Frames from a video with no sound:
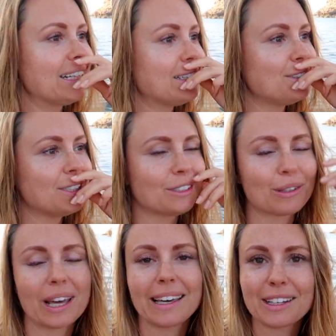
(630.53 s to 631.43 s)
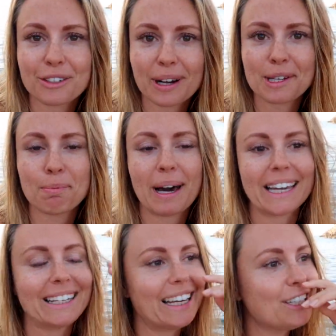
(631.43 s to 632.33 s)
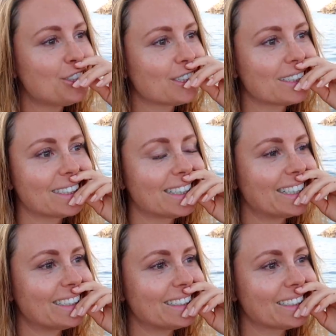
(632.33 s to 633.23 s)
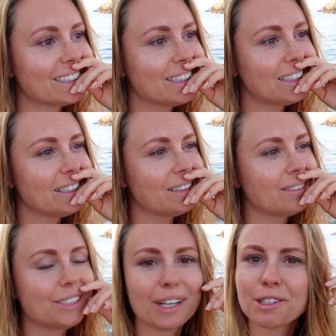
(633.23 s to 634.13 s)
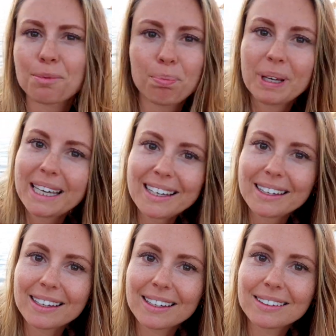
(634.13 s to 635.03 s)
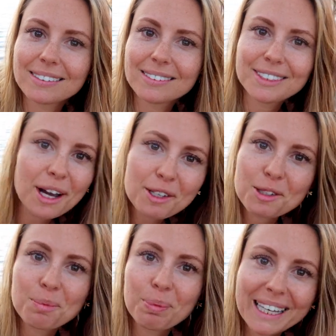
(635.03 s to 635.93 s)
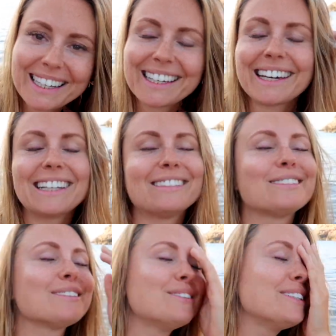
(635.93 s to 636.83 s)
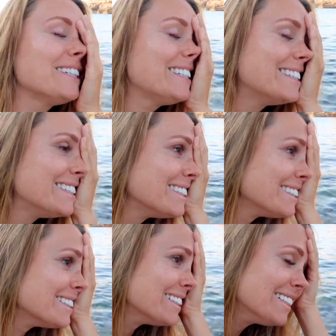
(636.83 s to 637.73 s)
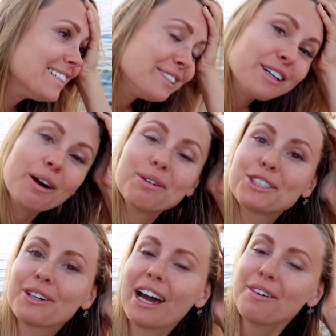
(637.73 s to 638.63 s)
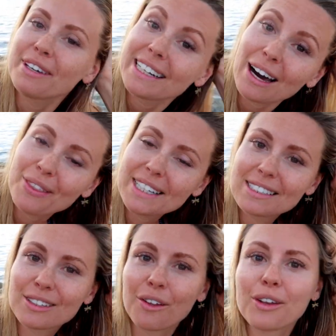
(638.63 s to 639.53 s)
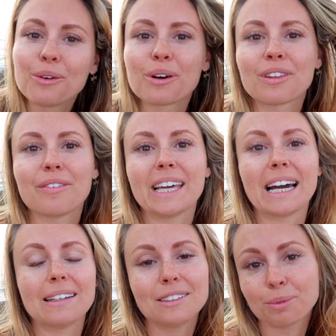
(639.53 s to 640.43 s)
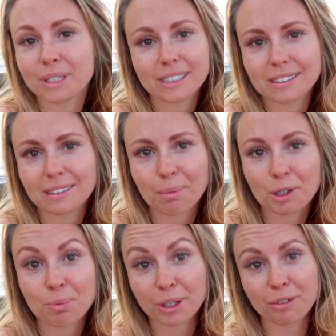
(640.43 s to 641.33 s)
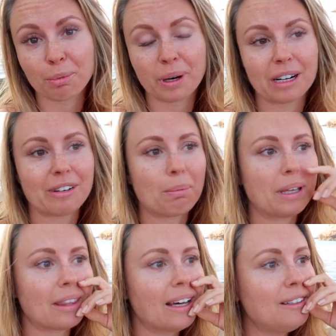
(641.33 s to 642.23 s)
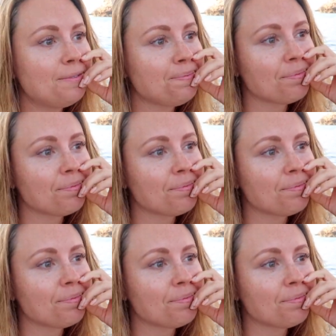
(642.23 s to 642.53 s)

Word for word: And it's just, okay, get your ass back in nature and just be, just be. And it's so good. So I was driving. Now, this is all the north of the island, which is the most beautiful part of Ibiza.